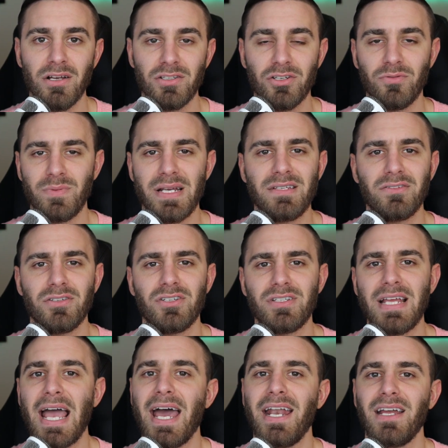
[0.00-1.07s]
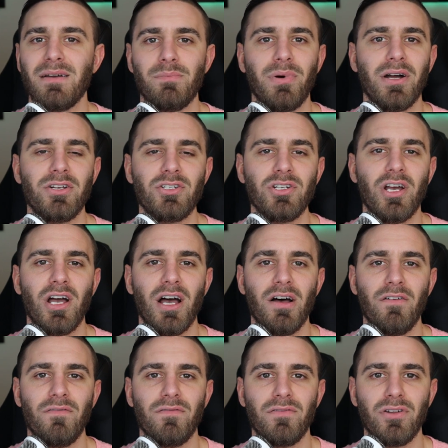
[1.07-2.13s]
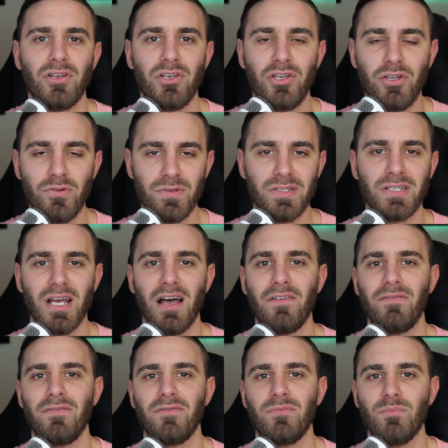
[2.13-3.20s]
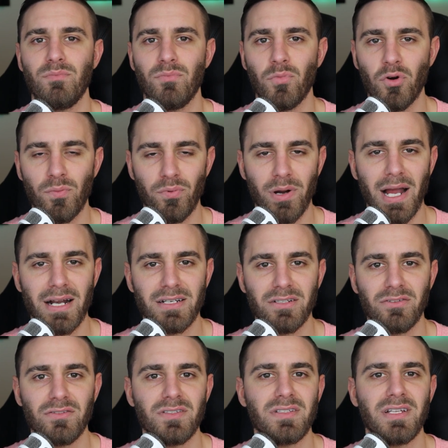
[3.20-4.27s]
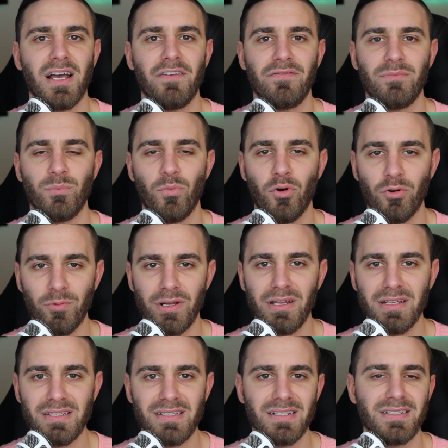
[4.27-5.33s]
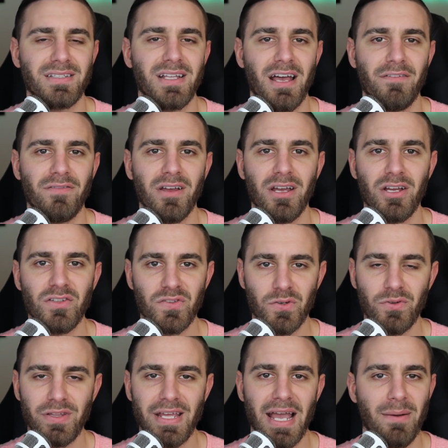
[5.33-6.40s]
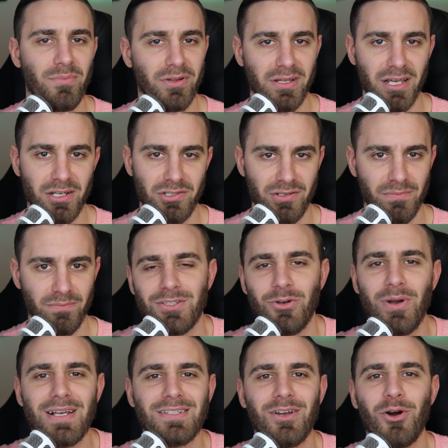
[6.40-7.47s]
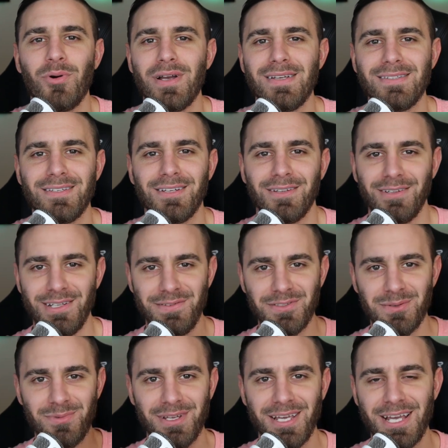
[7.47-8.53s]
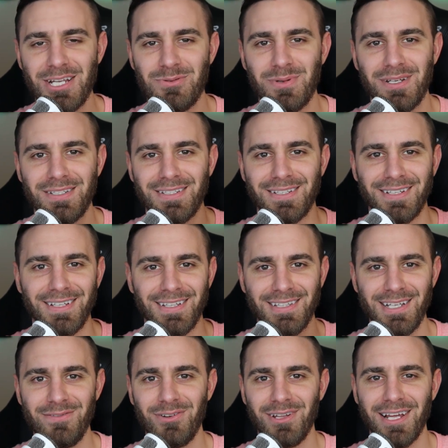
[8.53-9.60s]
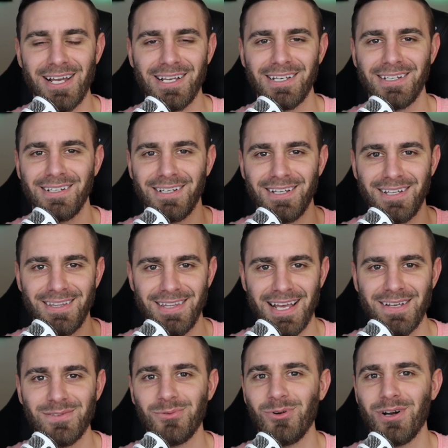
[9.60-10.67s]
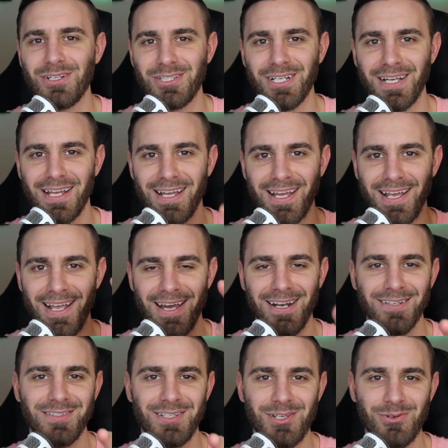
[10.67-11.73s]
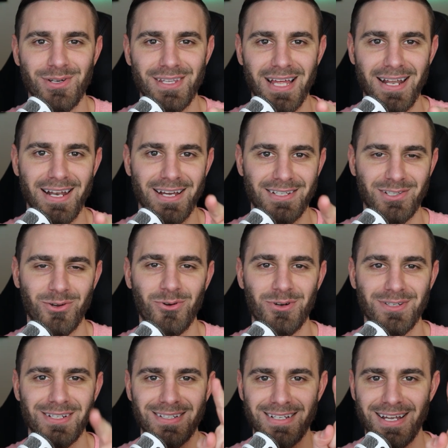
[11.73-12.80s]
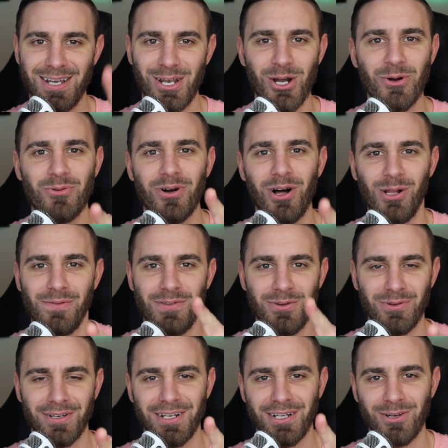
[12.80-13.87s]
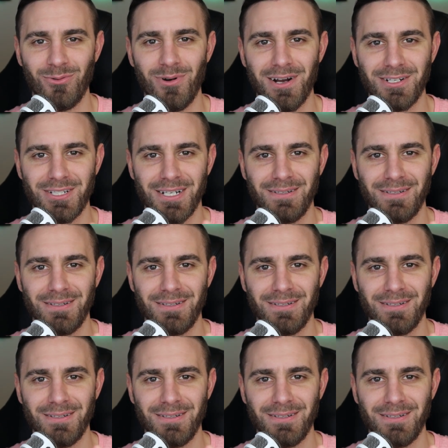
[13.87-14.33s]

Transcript: So basically just adding a bunch of new stuff more practical stuff, more realistic stuff to the application. So as always, leave some engagement, leave a like. Thanks for watching, and I'll see you in that next course because I know all of you are going to go watch